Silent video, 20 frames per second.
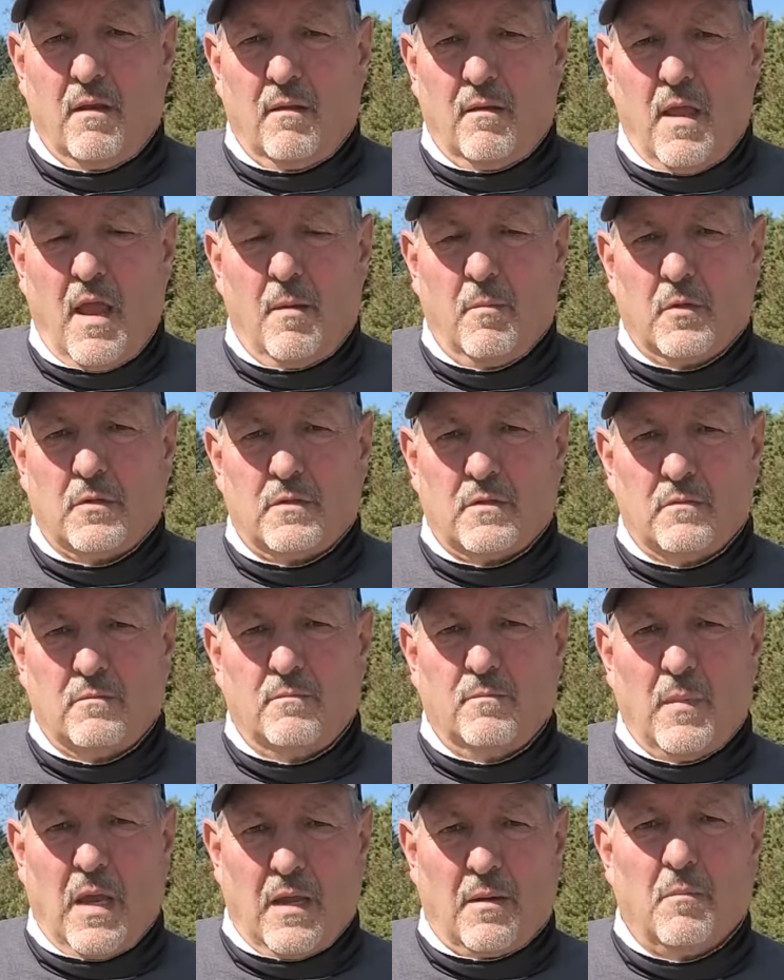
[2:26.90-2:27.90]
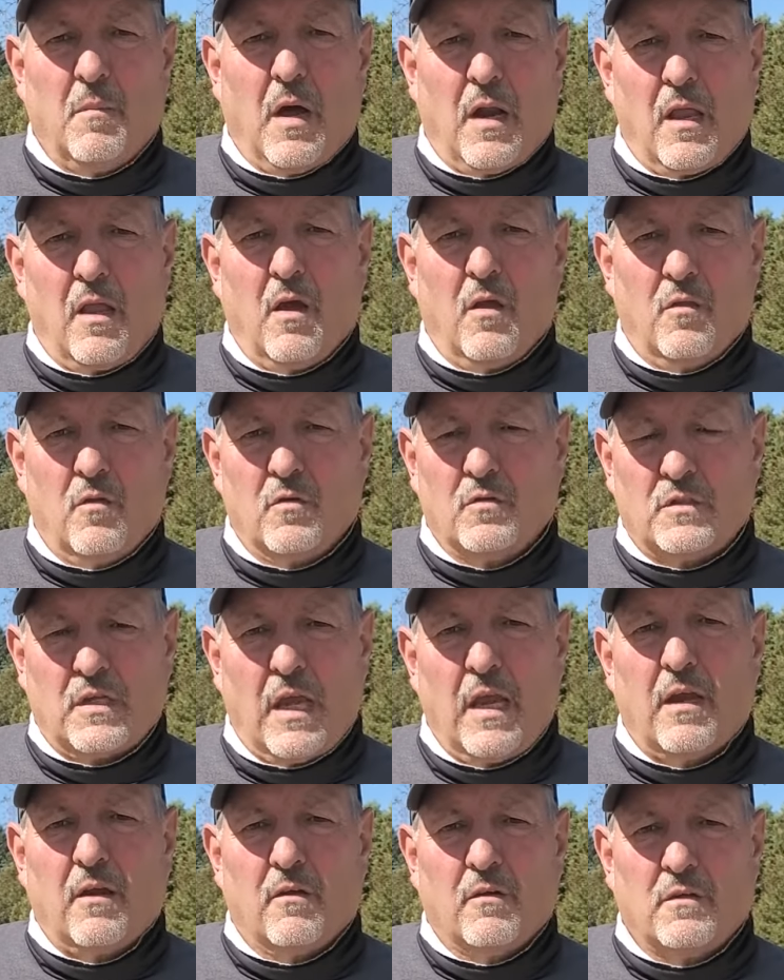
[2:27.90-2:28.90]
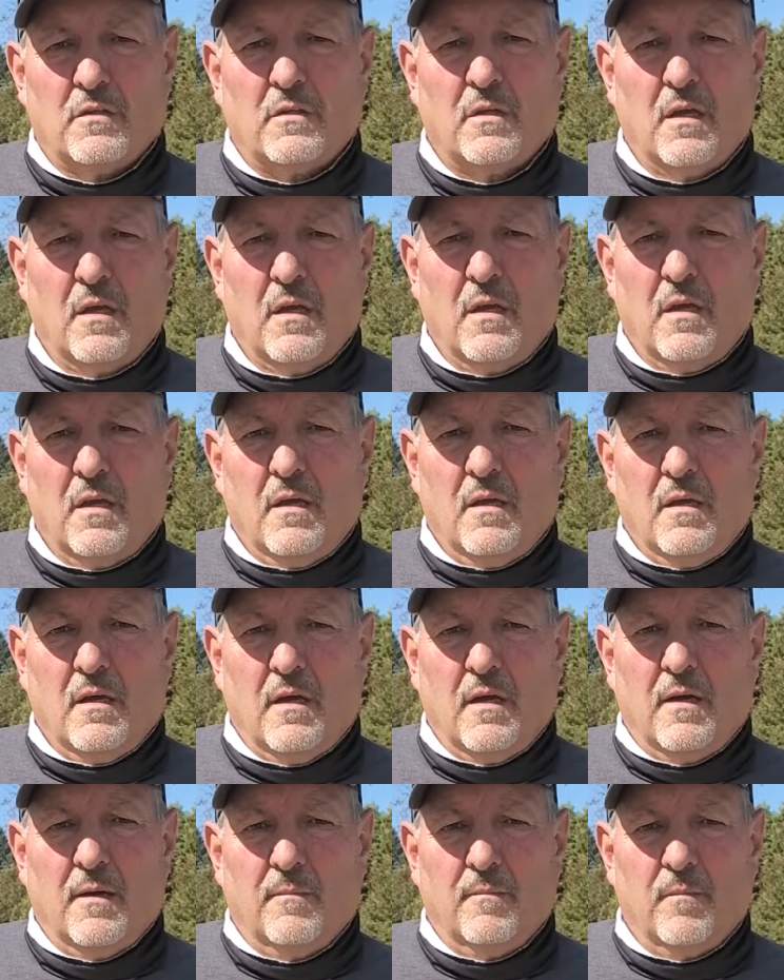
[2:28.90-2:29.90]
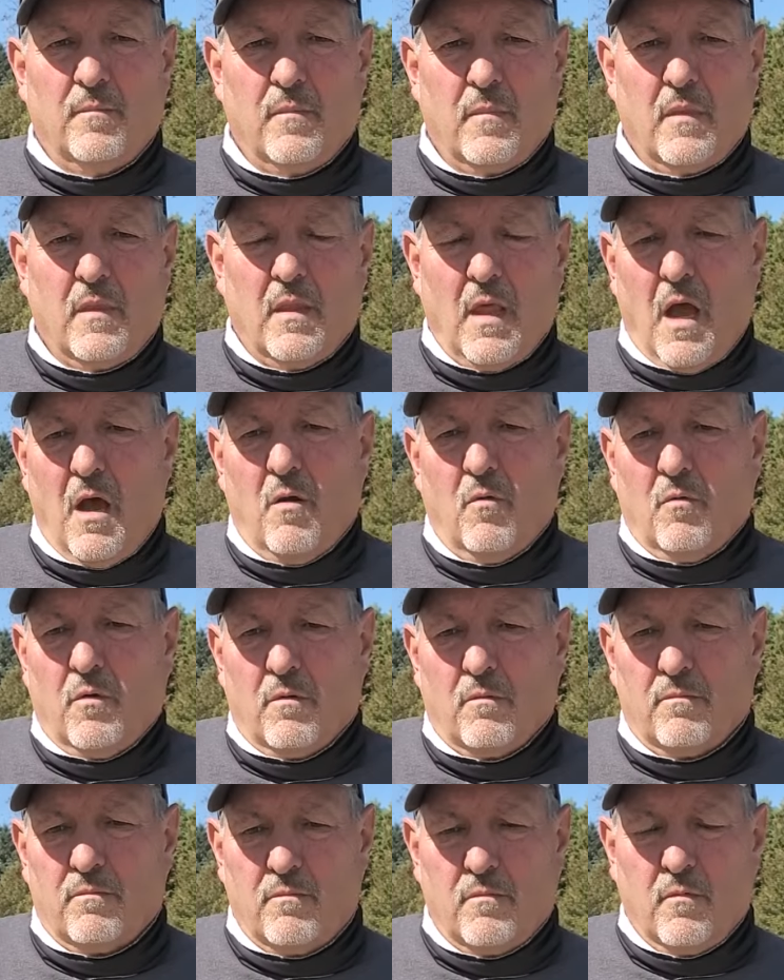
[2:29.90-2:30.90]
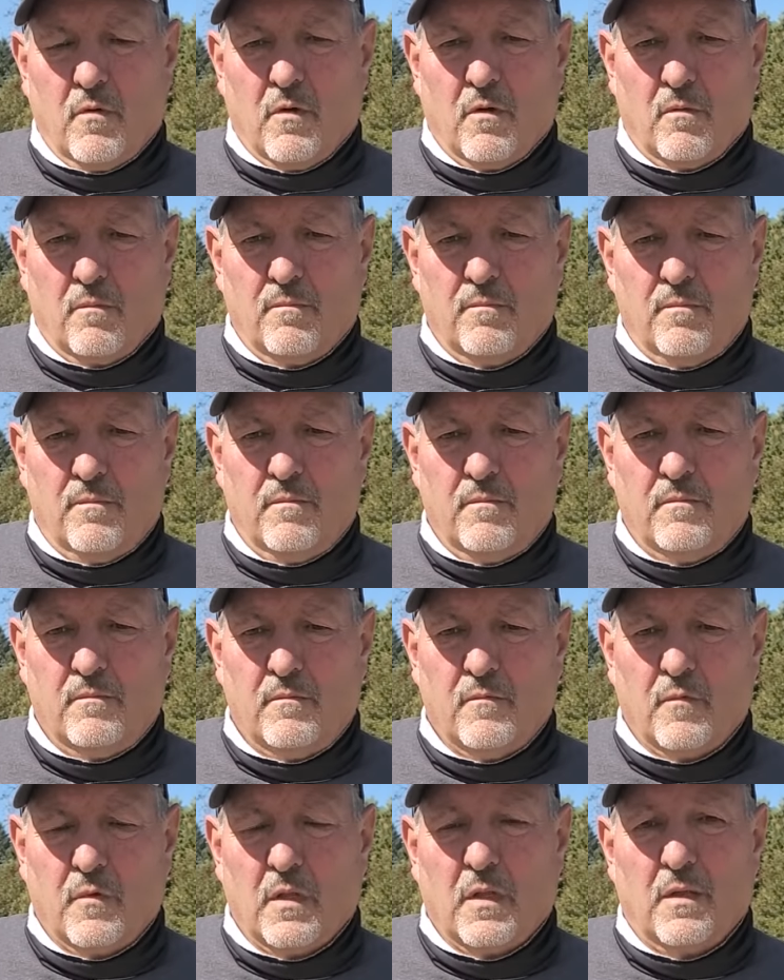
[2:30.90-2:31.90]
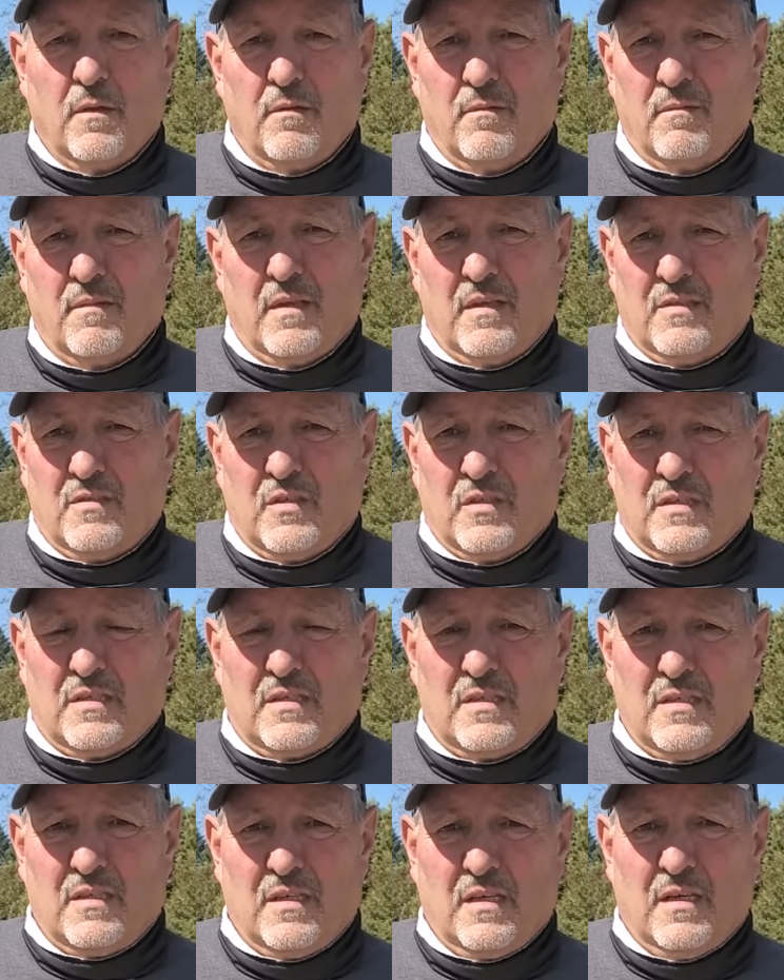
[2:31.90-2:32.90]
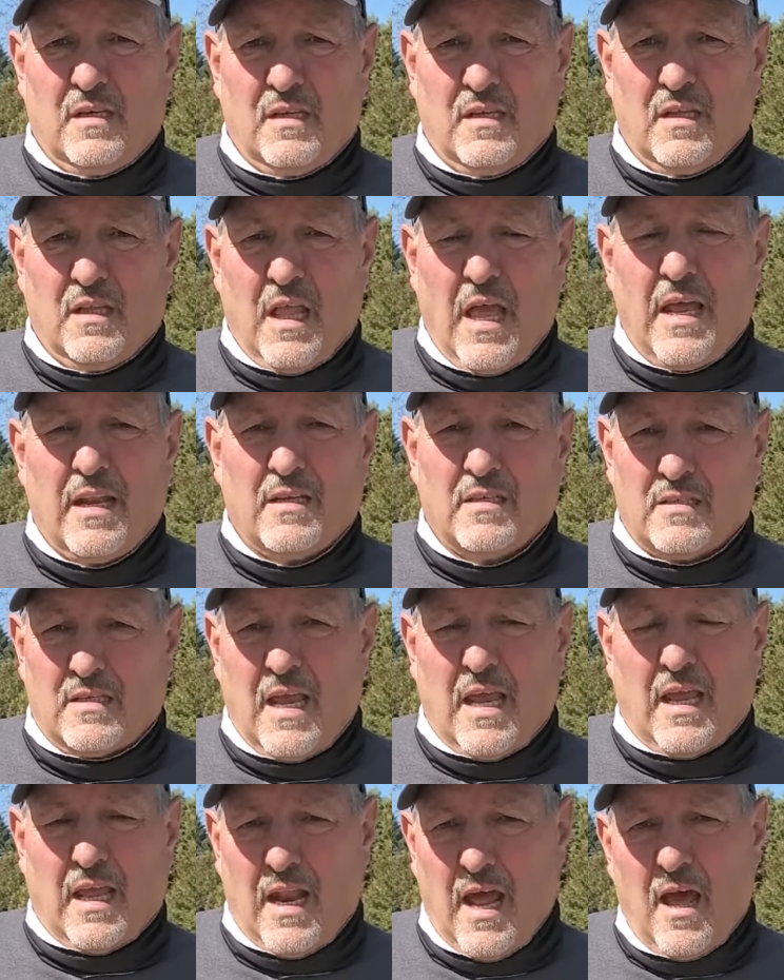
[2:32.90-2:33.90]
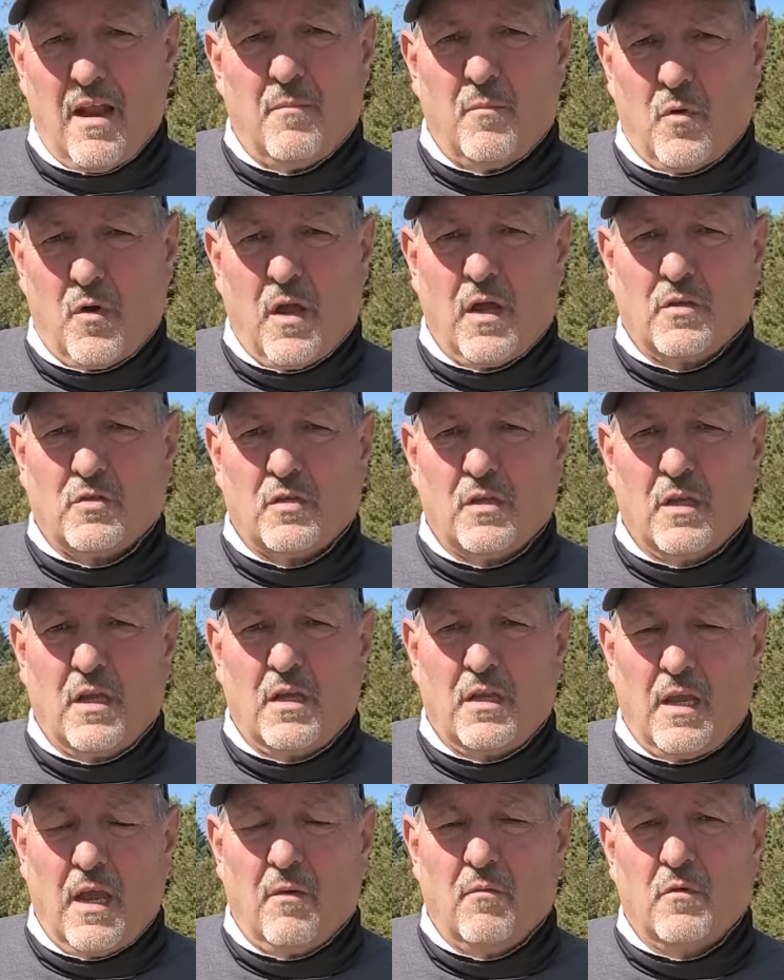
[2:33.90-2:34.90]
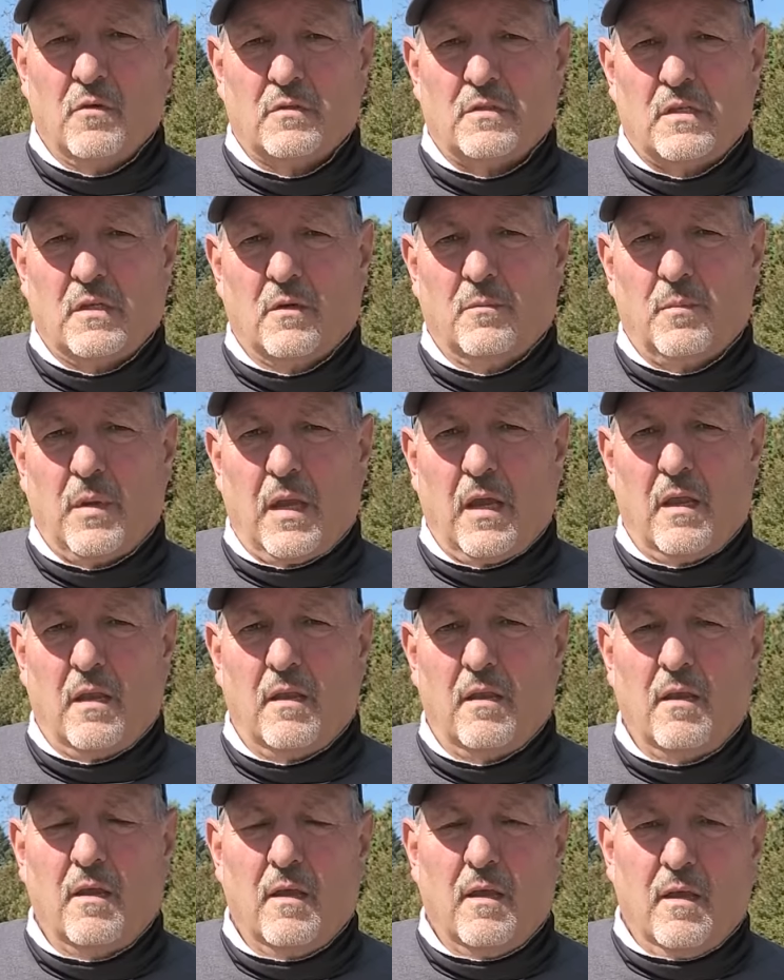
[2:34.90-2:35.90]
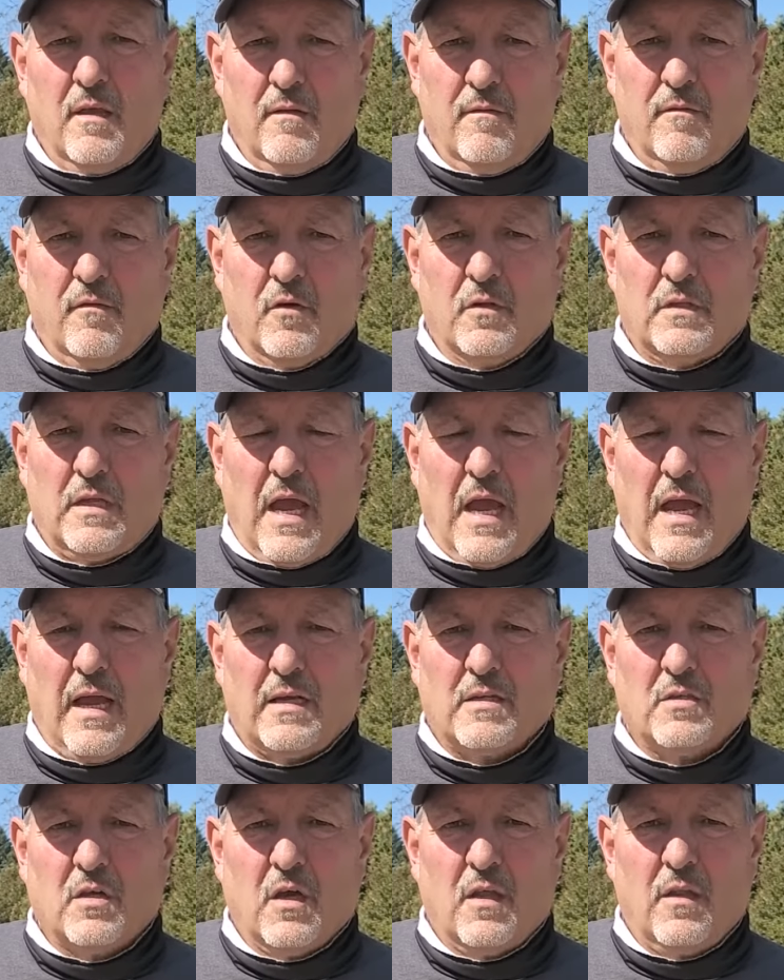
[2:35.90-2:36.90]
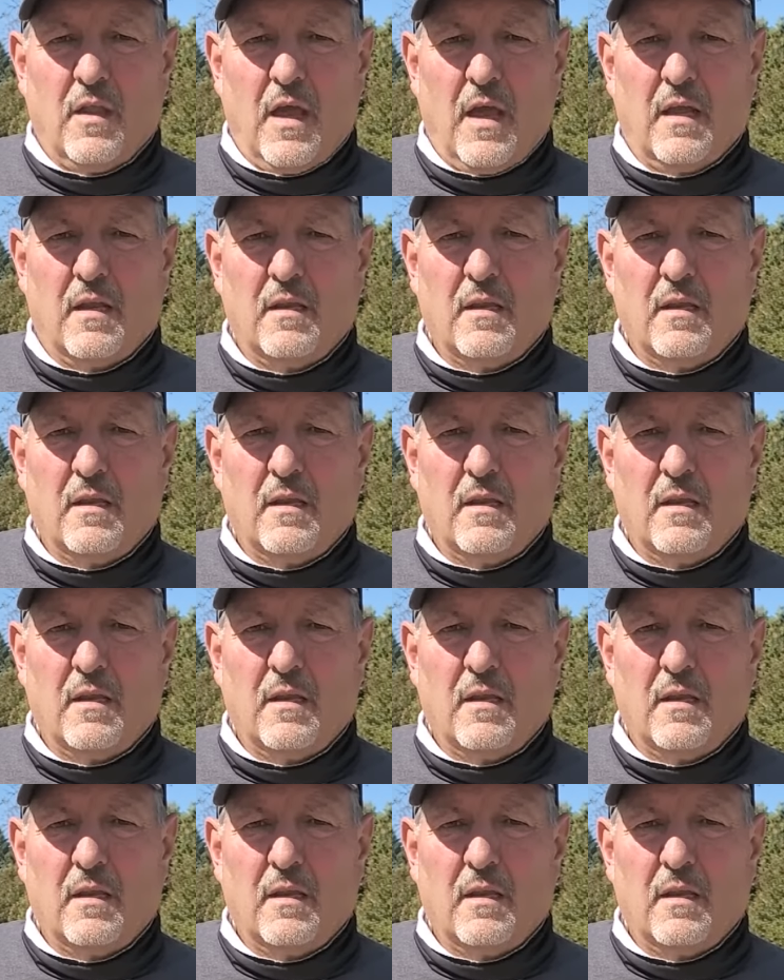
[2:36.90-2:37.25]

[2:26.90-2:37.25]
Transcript: able to make money on those acres. Now we're really just the land is taken out of production, and yet we're still paying full tax on that.